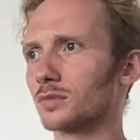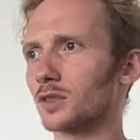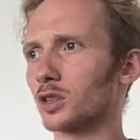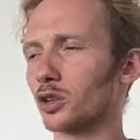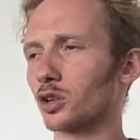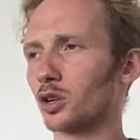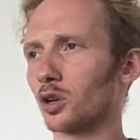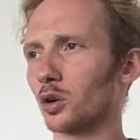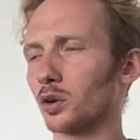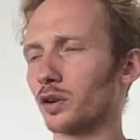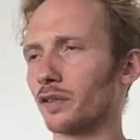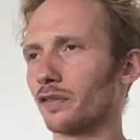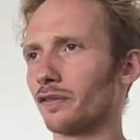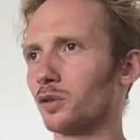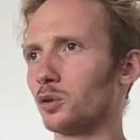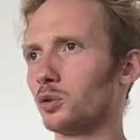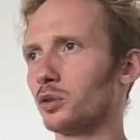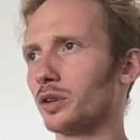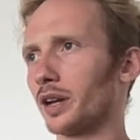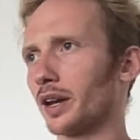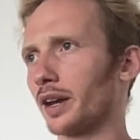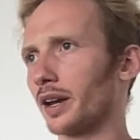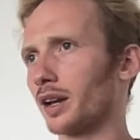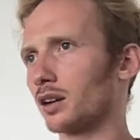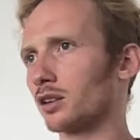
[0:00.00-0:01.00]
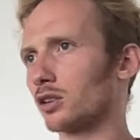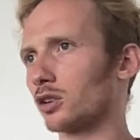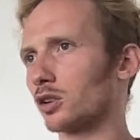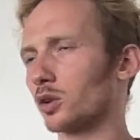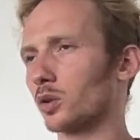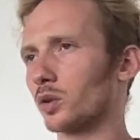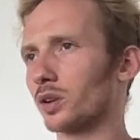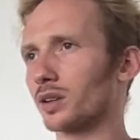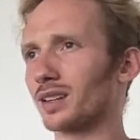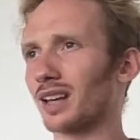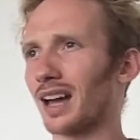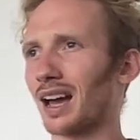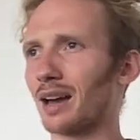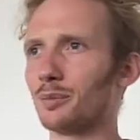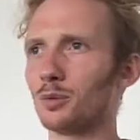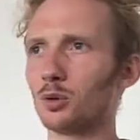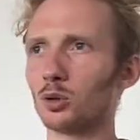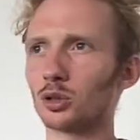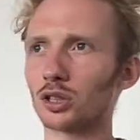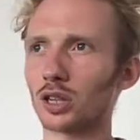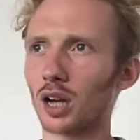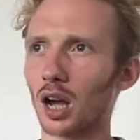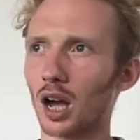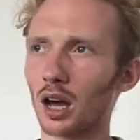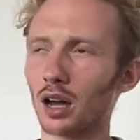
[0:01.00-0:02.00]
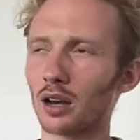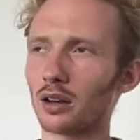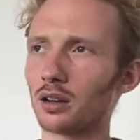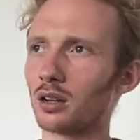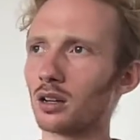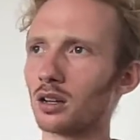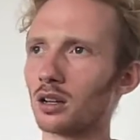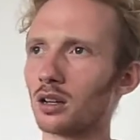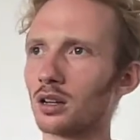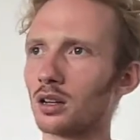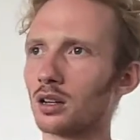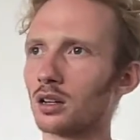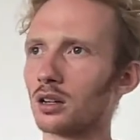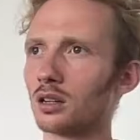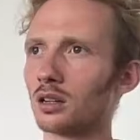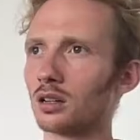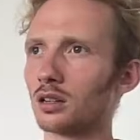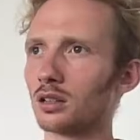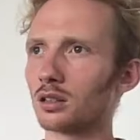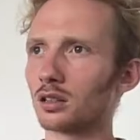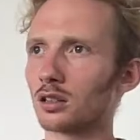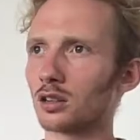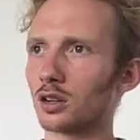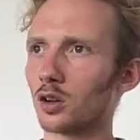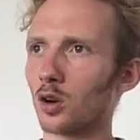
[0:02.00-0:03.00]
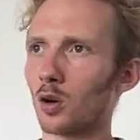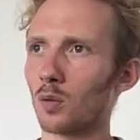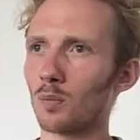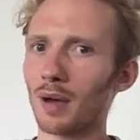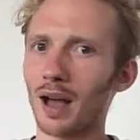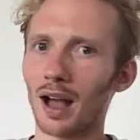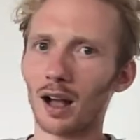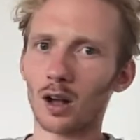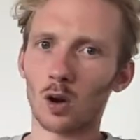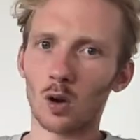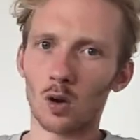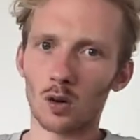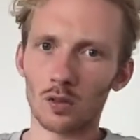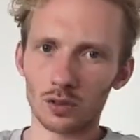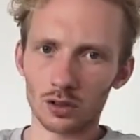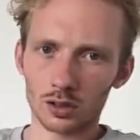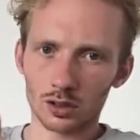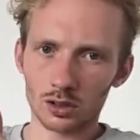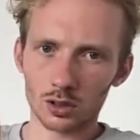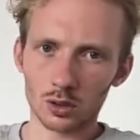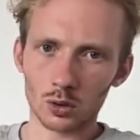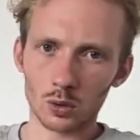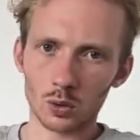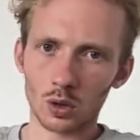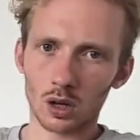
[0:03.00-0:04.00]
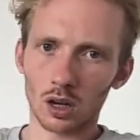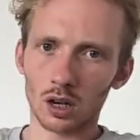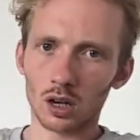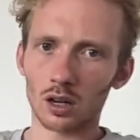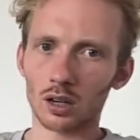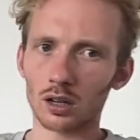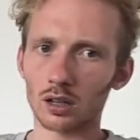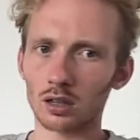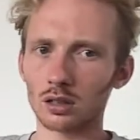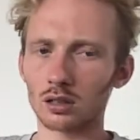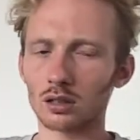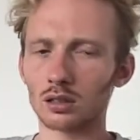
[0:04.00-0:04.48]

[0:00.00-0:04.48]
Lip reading: Go to Fuding, go to Taimushan, go back over to